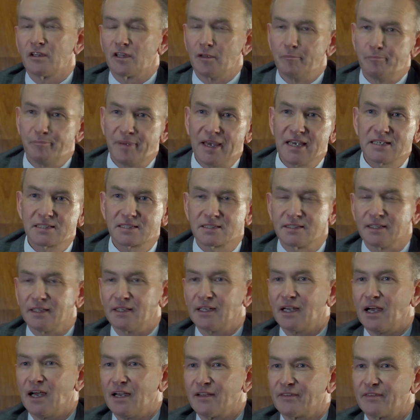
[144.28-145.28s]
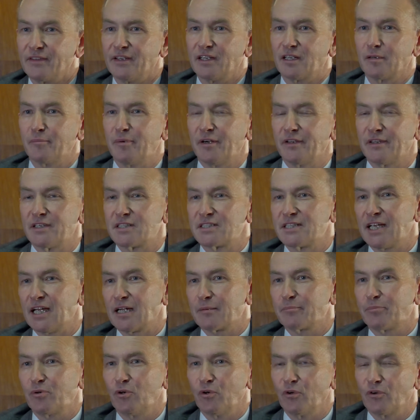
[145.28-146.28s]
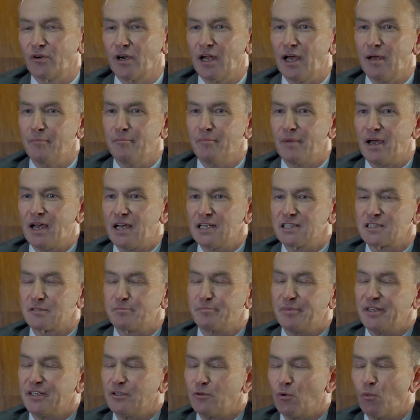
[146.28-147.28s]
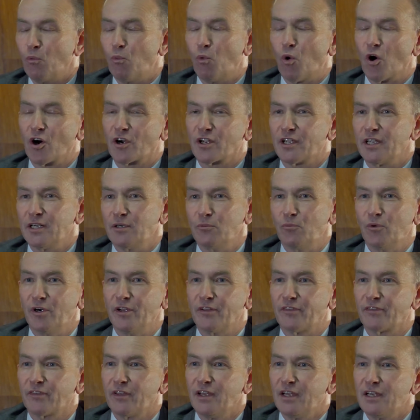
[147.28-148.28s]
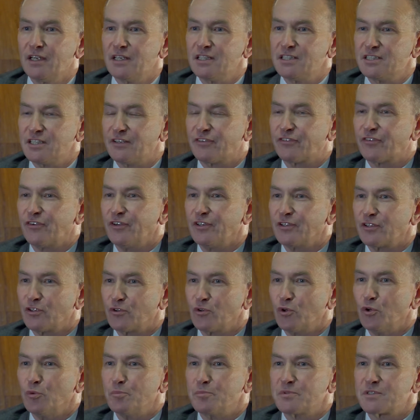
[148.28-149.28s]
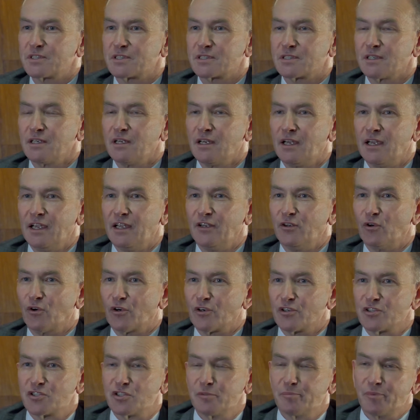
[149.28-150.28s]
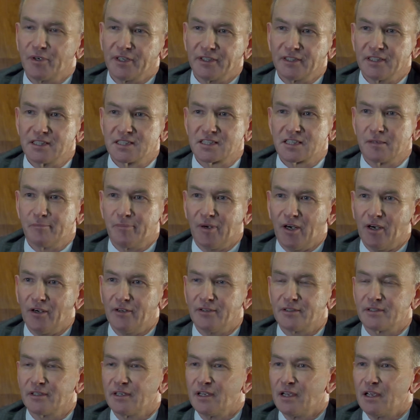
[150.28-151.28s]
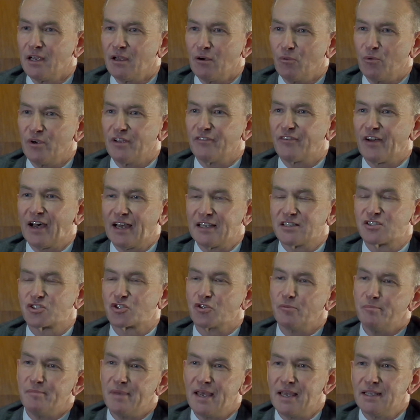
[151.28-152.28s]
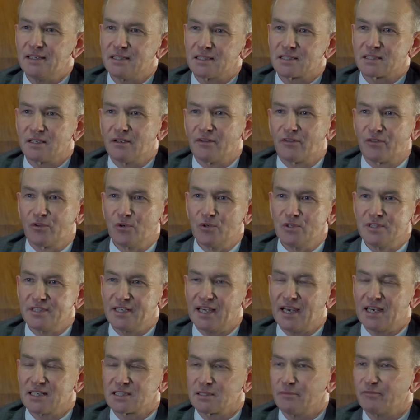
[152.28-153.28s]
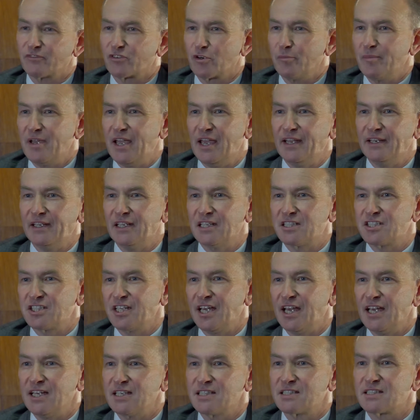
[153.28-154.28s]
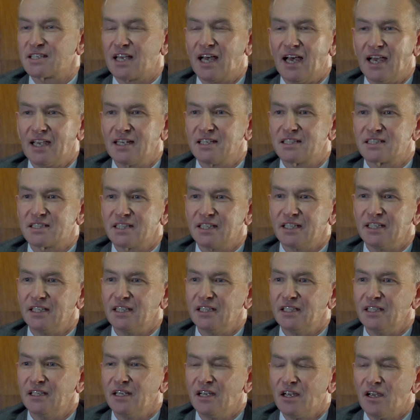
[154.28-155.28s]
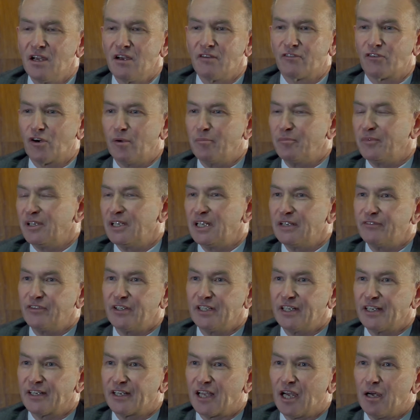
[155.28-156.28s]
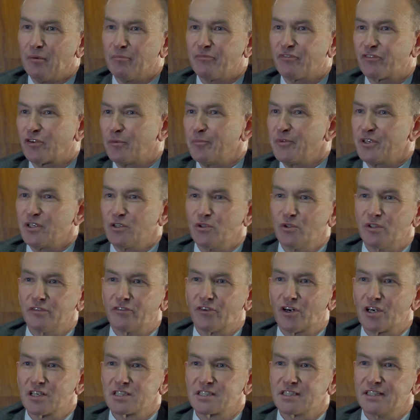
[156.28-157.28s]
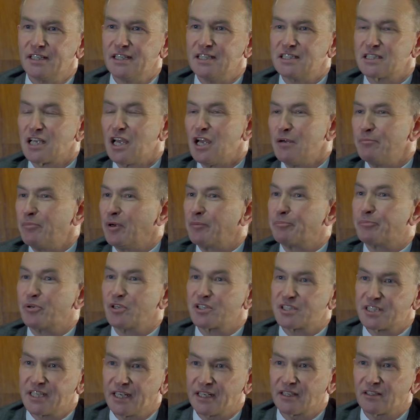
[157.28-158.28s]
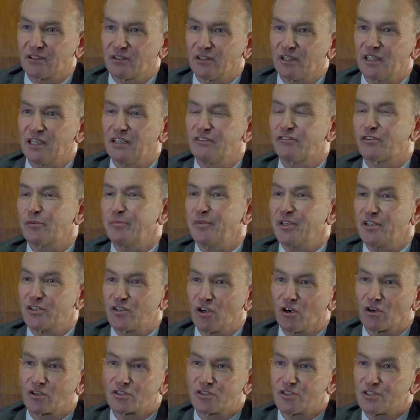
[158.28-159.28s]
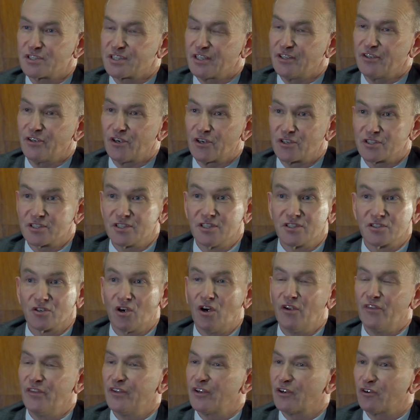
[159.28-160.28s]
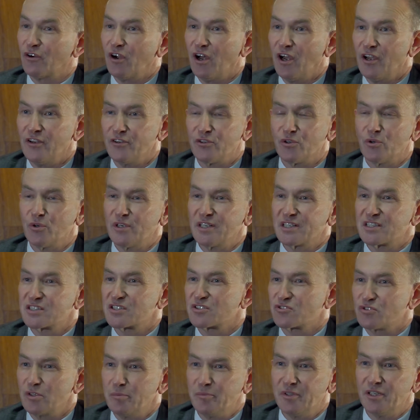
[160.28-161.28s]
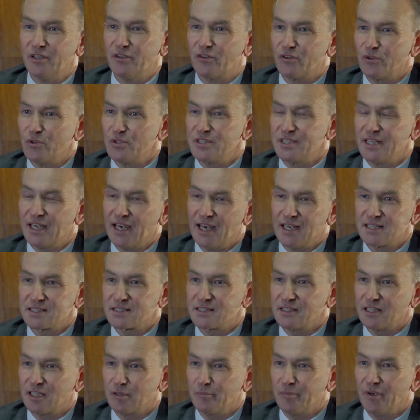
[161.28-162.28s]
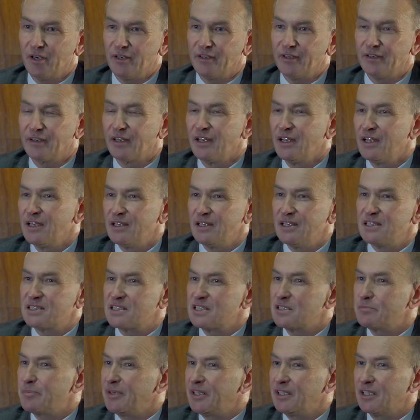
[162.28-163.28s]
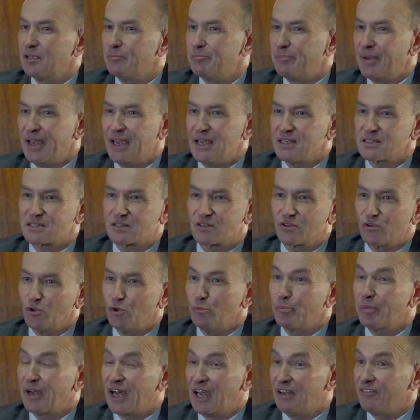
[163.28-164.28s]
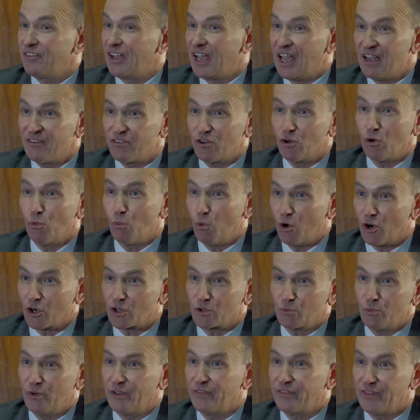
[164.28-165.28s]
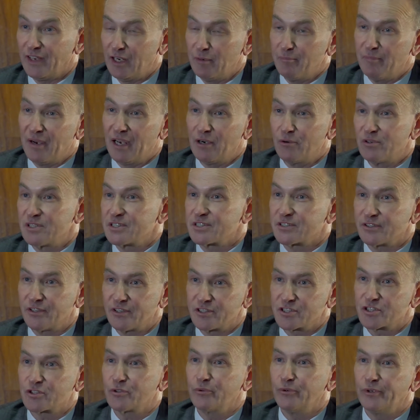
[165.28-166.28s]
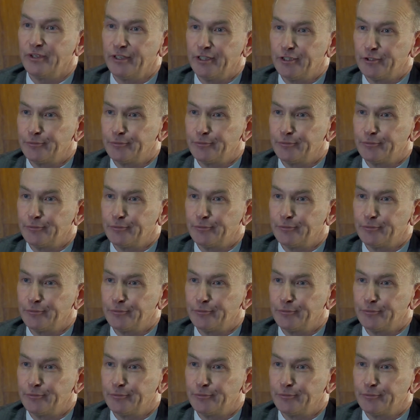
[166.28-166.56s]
The best thing I think about the tech programme has been working with different groups in order to bring this about. We've had tremendous enthusiasm from NHS, IT, from Living It Up, from the universities, but particularly from the doctors and nurses on the ground who are extremely enthusiastic about it. This has been the best group I've ever worked with in my research career.